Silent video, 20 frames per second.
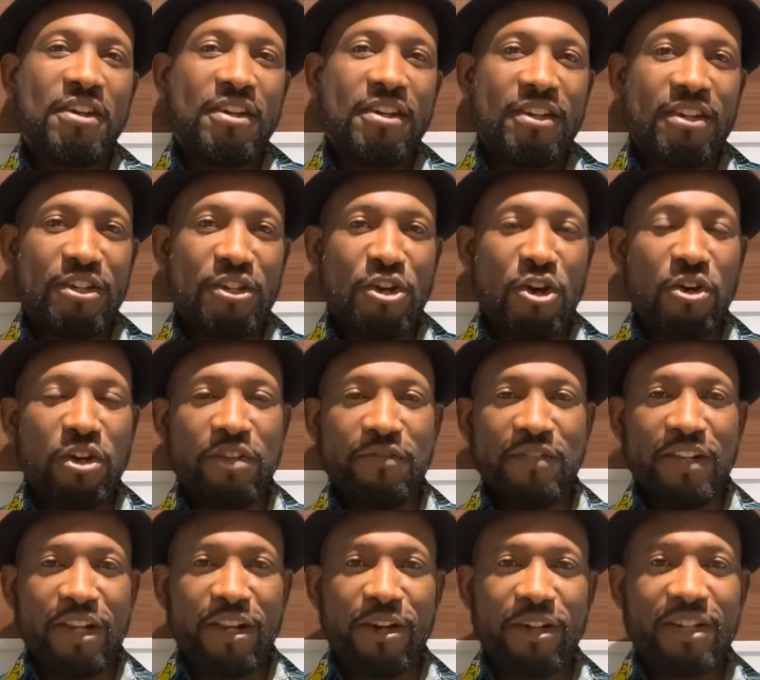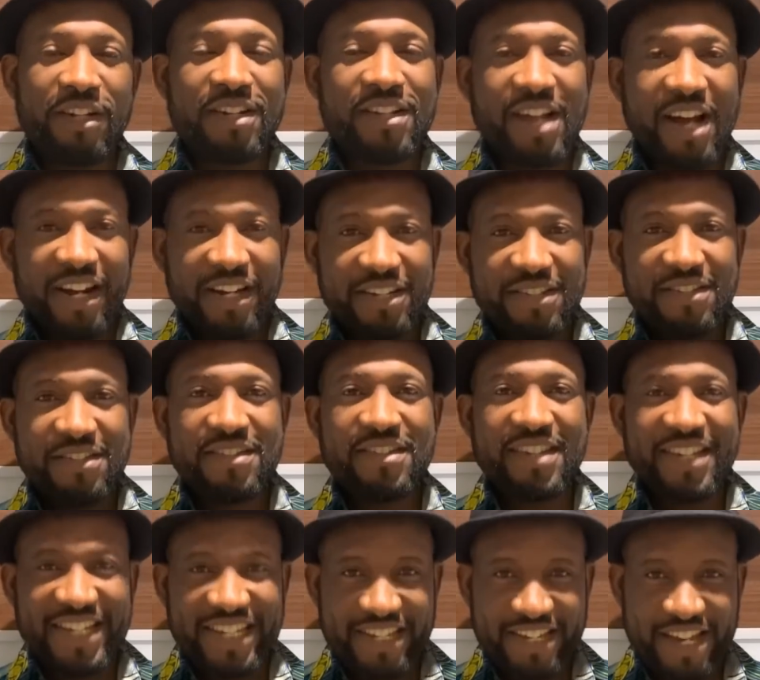the lot tallies,
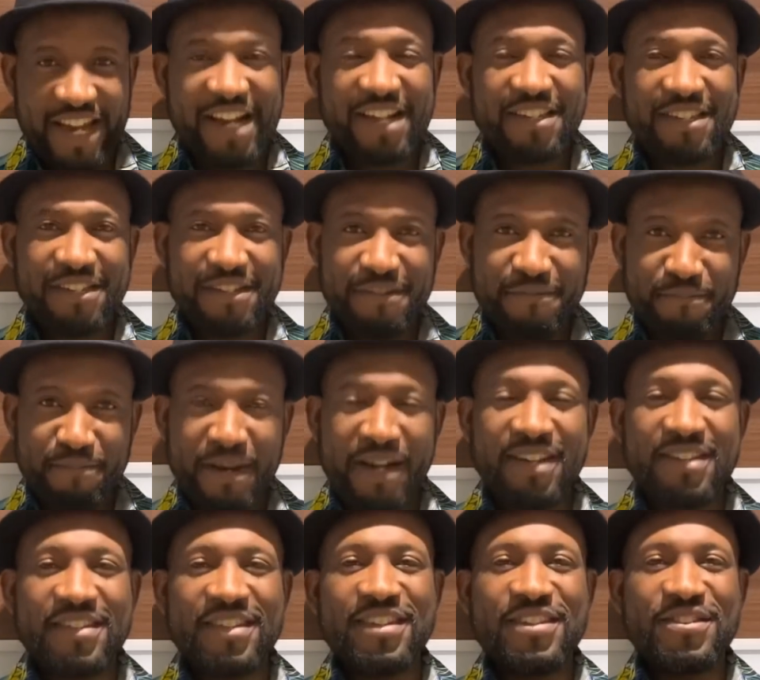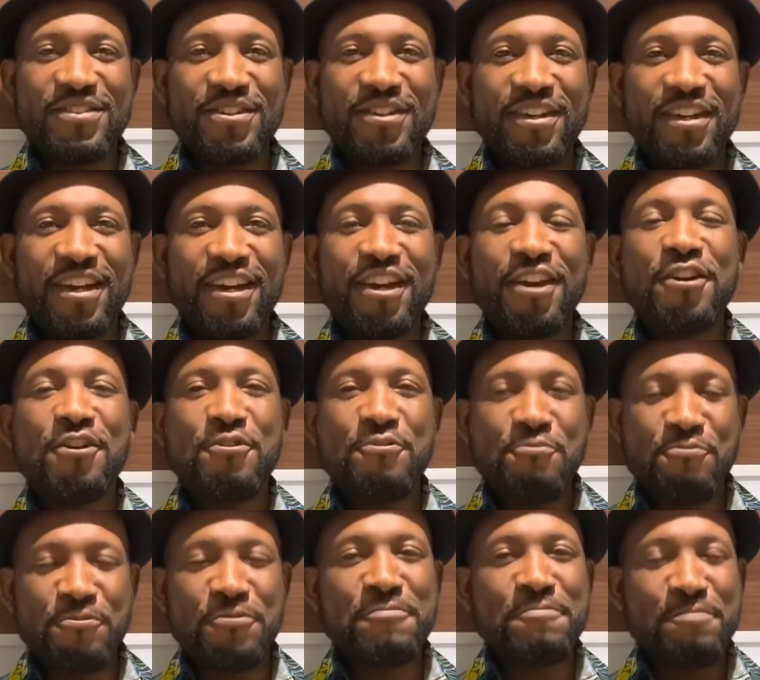yes, Mazi Ezeoke
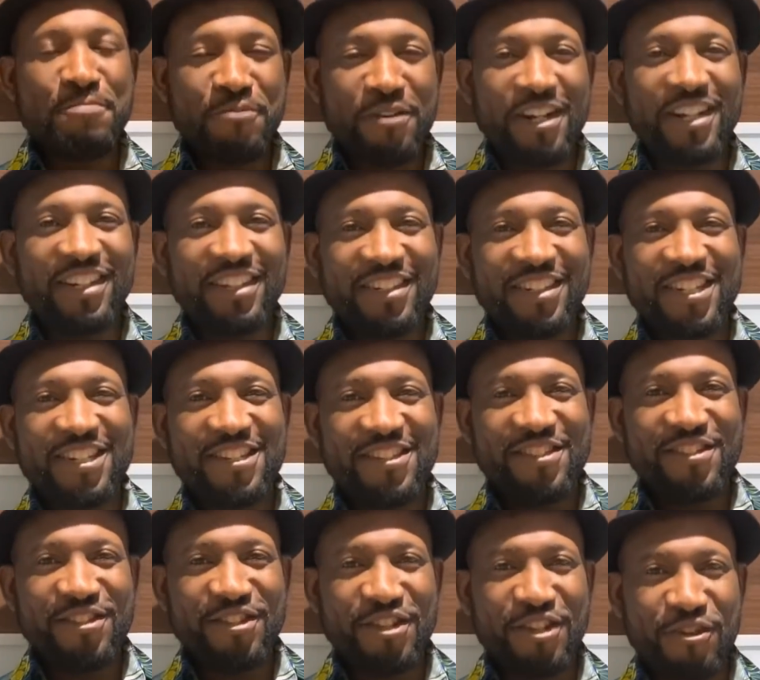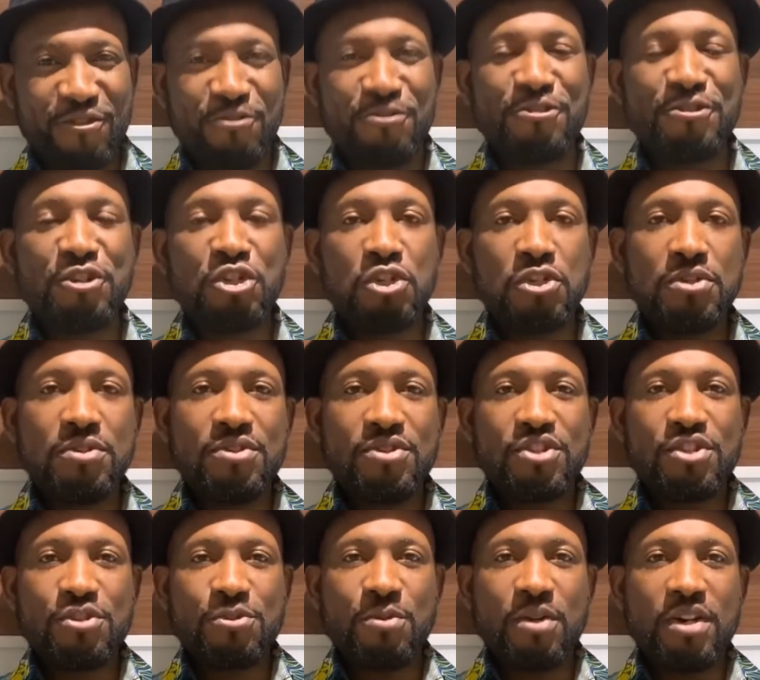would bring this good
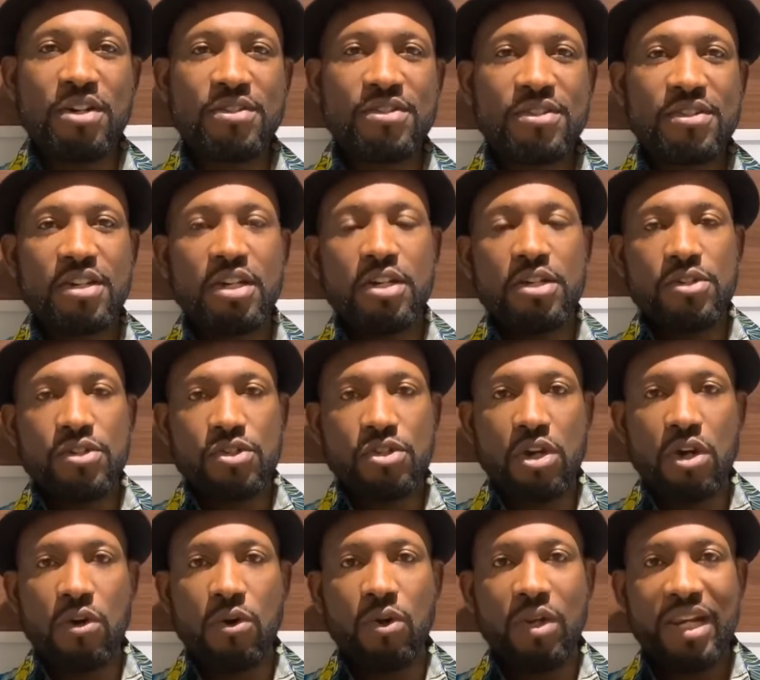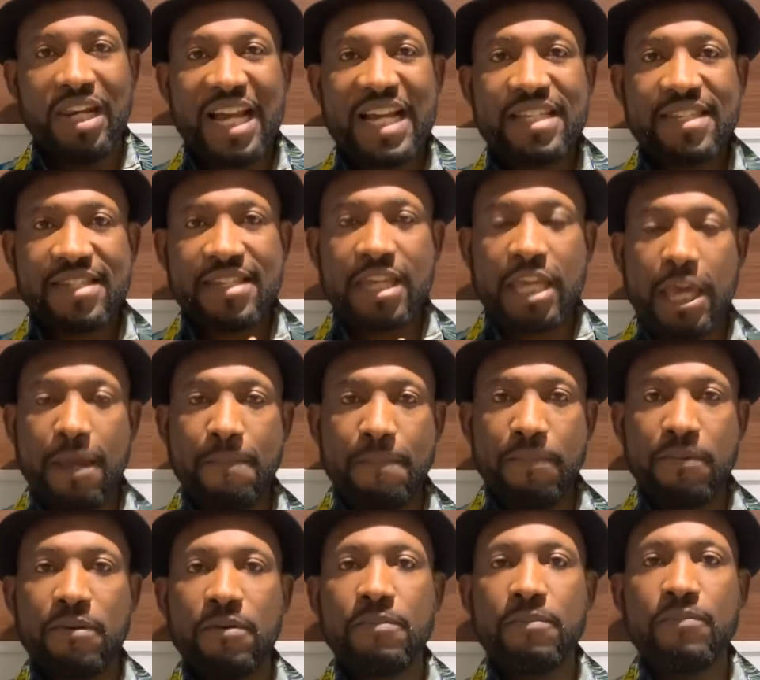news to us. So let's keep
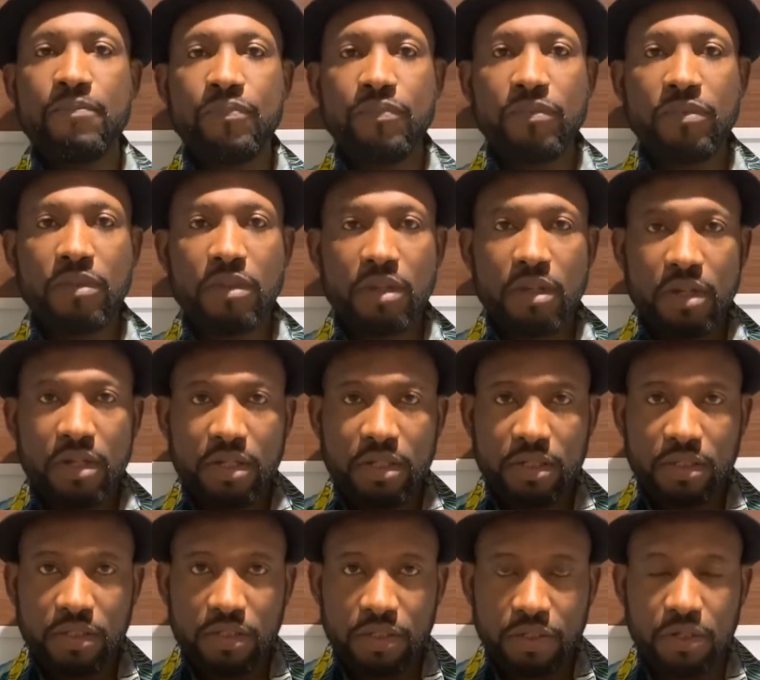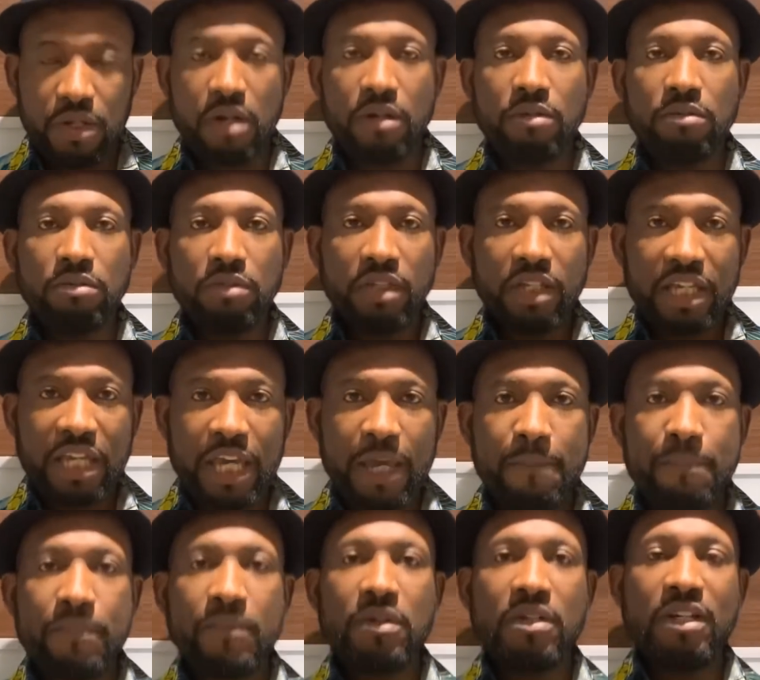
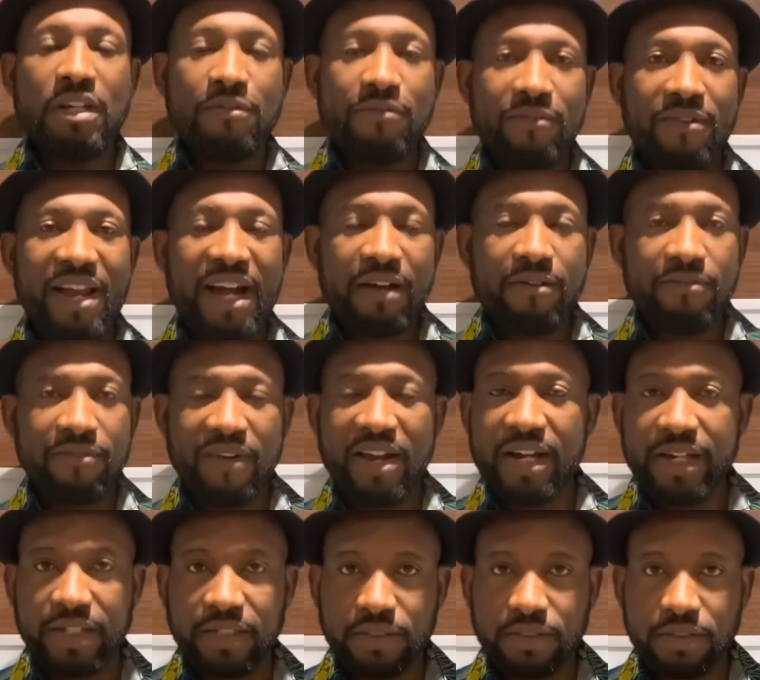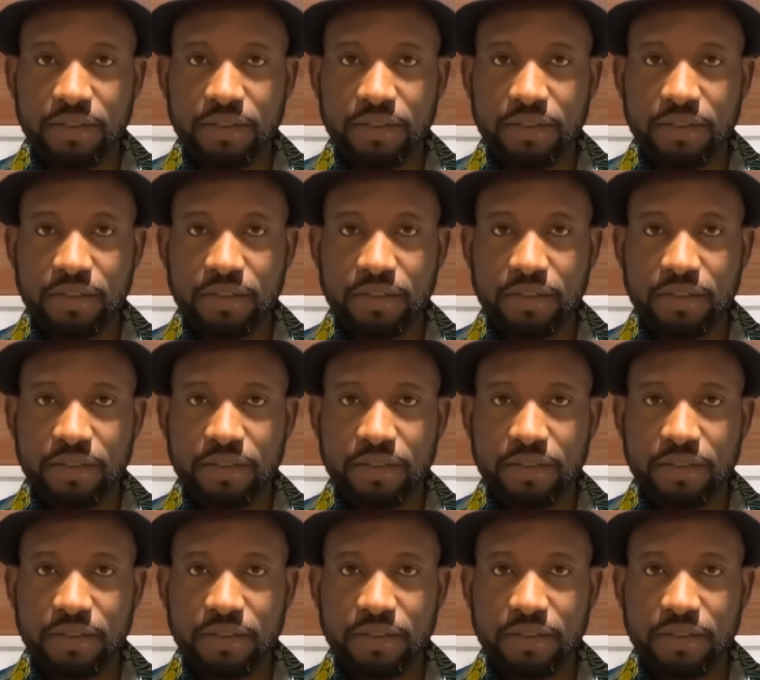the flag flying.